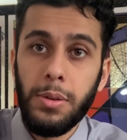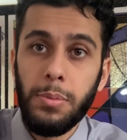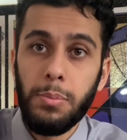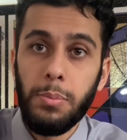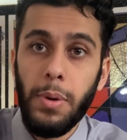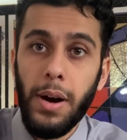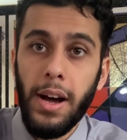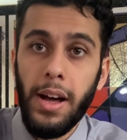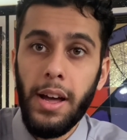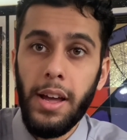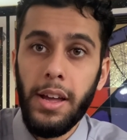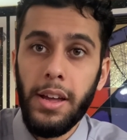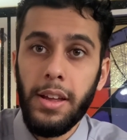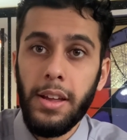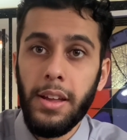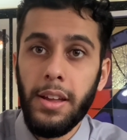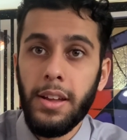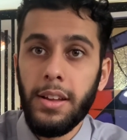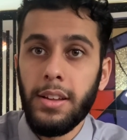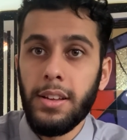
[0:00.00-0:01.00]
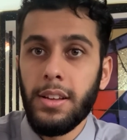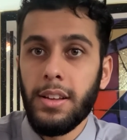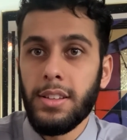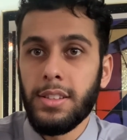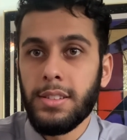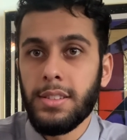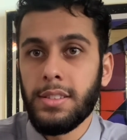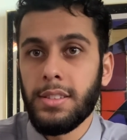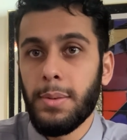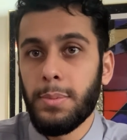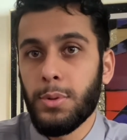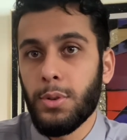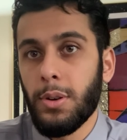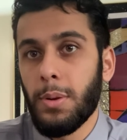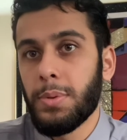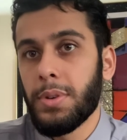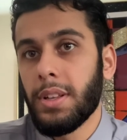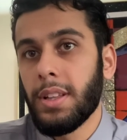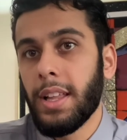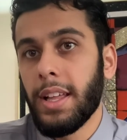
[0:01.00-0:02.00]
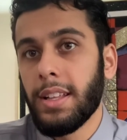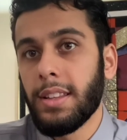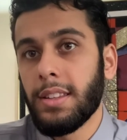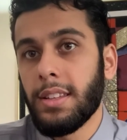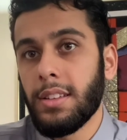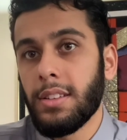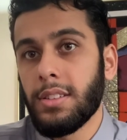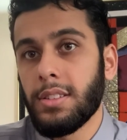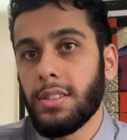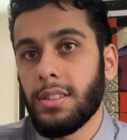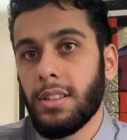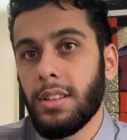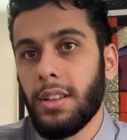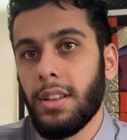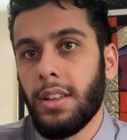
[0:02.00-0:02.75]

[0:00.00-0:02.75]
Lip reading: buy a subscription like this.